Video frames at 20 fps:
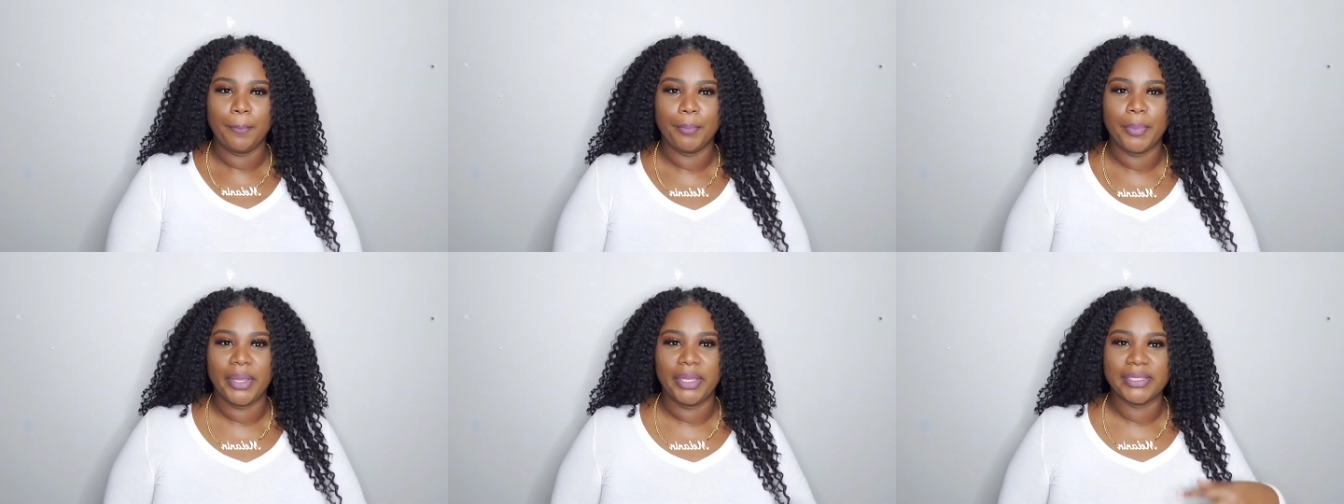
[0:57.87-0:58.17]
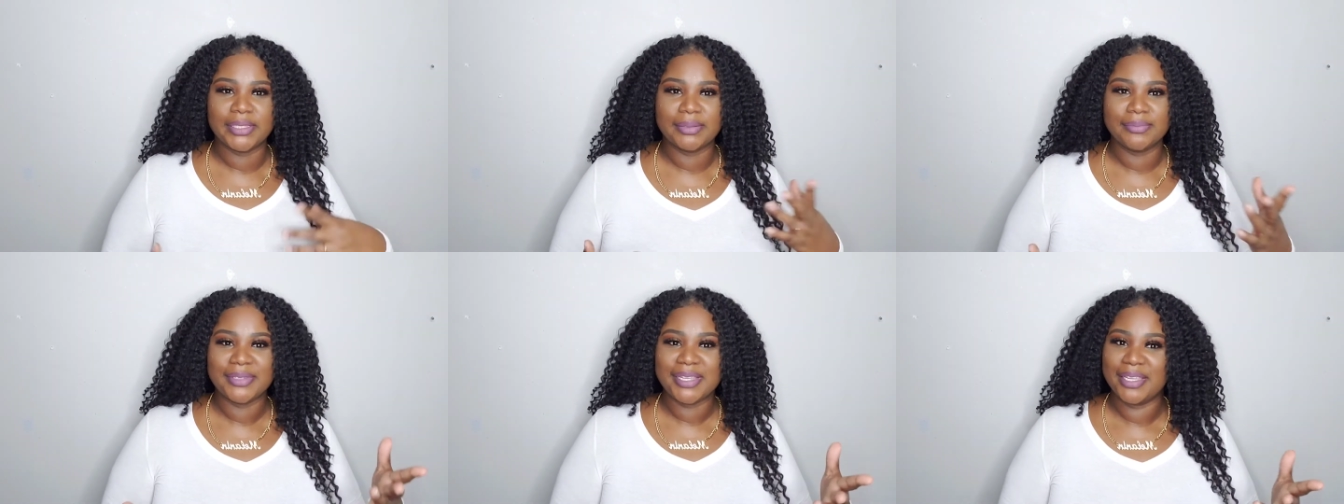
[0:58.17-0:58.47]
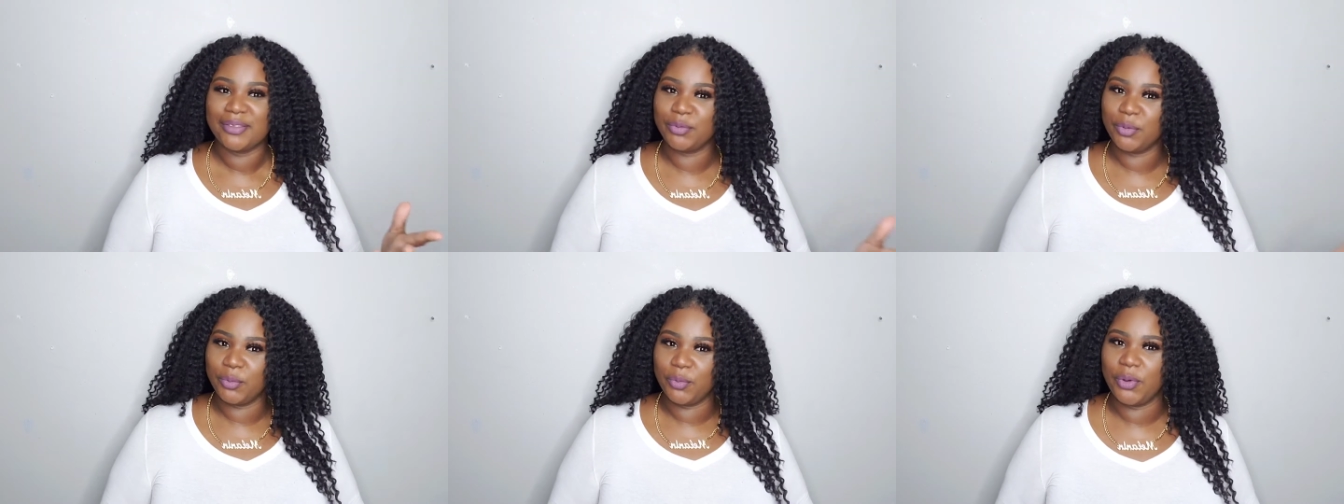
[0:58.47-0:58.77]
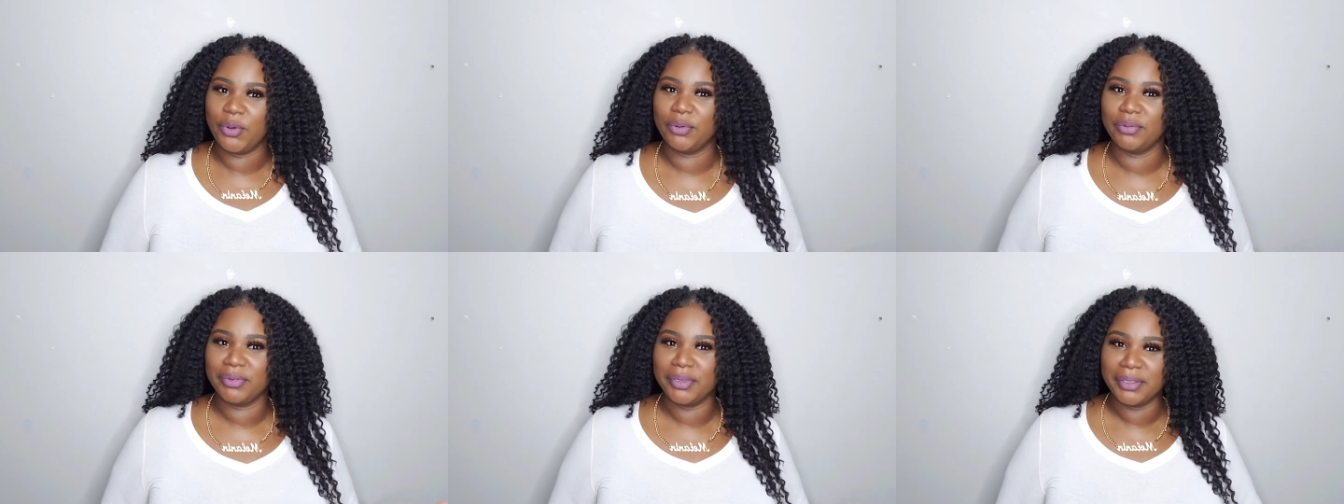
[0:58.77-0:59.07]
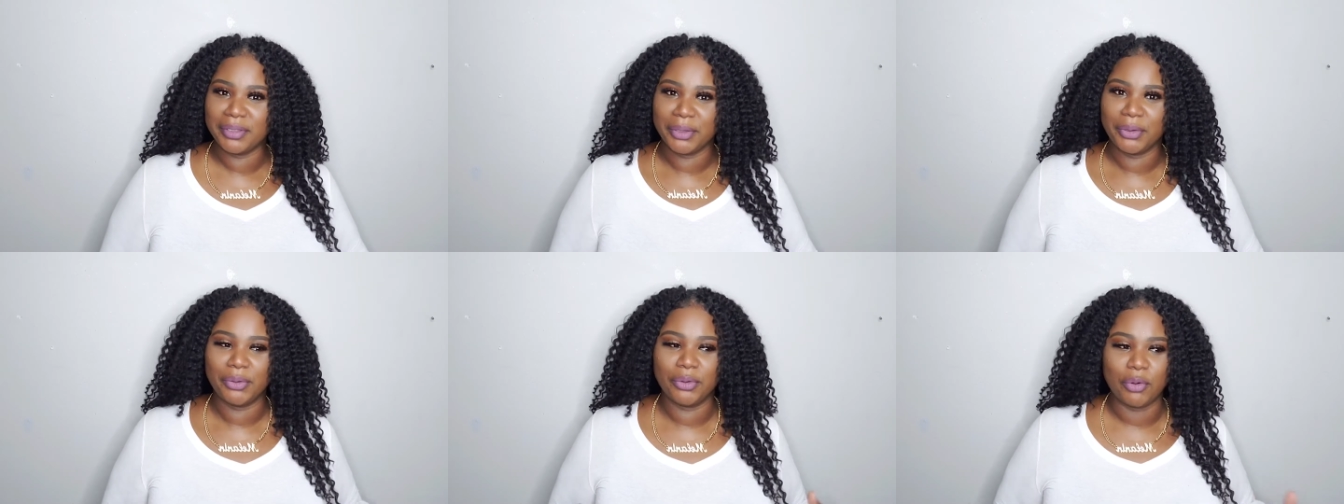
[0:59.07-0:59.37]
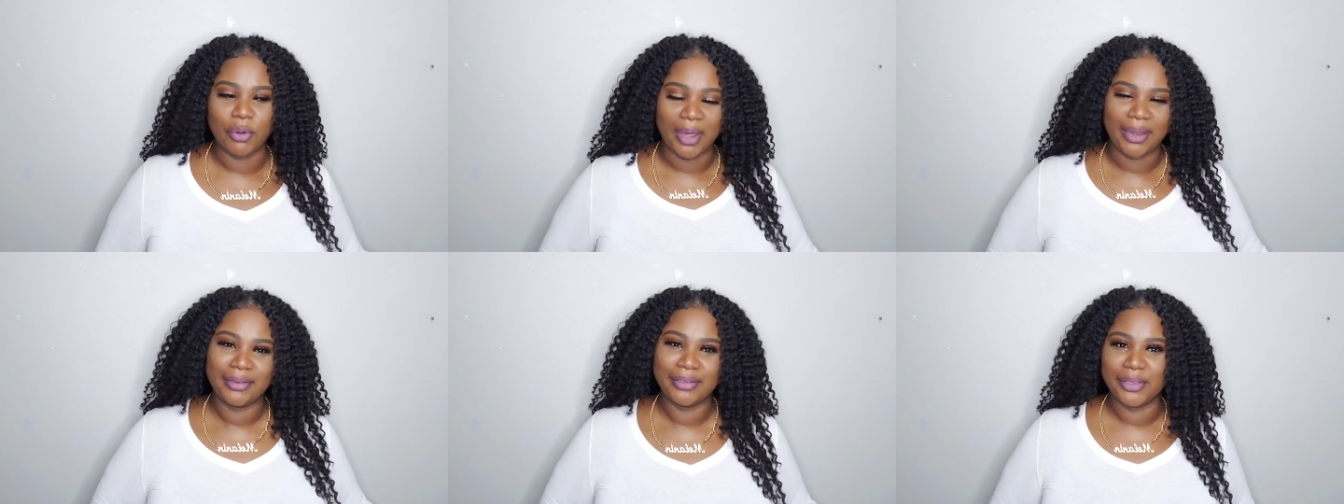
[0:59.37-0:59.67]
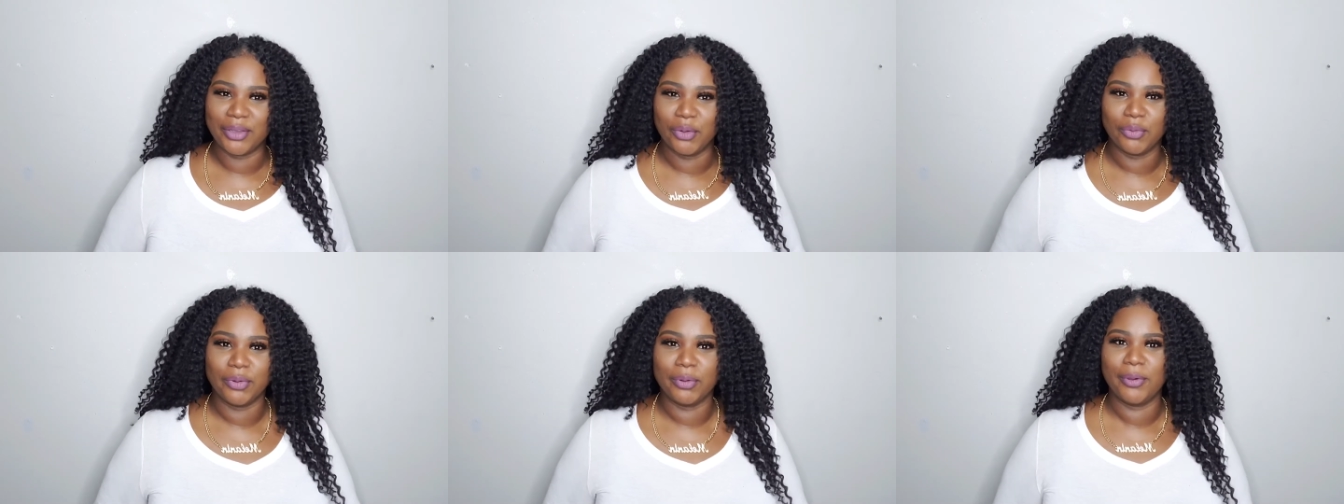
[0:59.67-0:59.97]
but sometimes we want, you know,
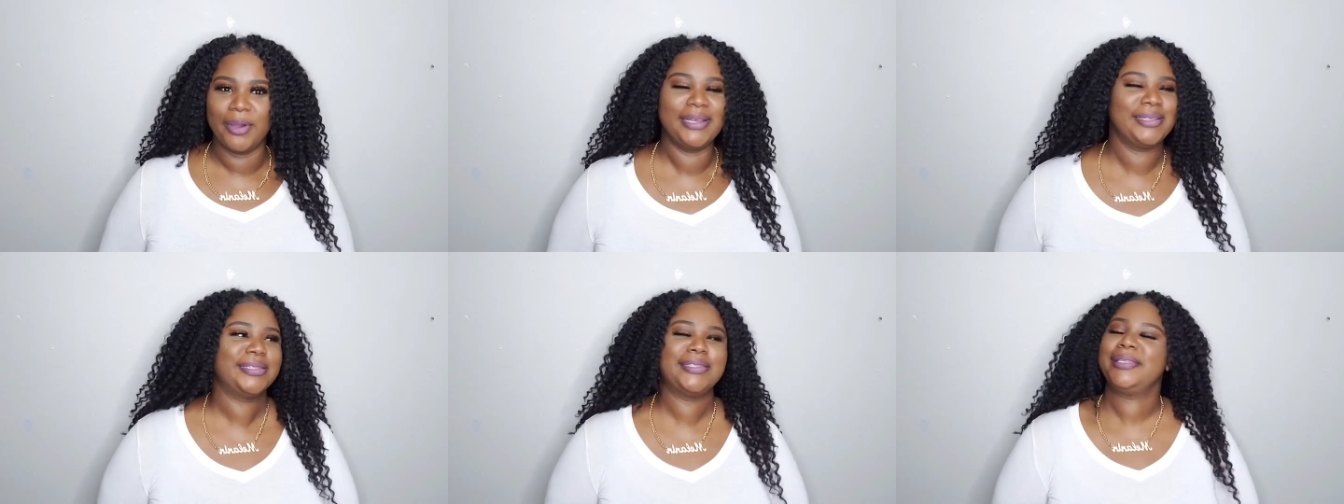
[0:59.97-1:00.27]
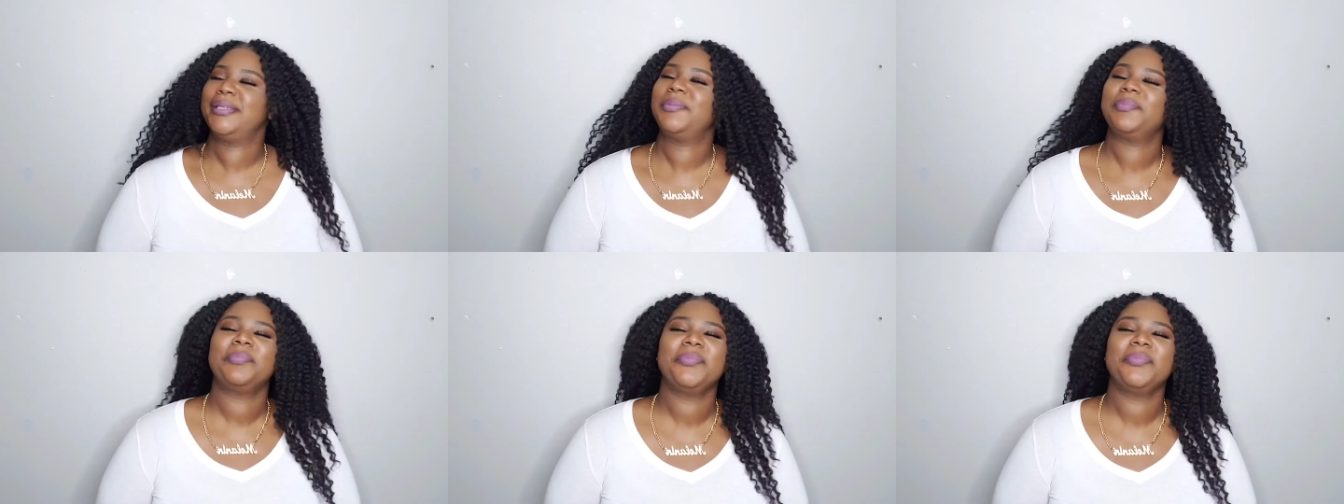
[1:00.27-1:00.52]
quality over quantity.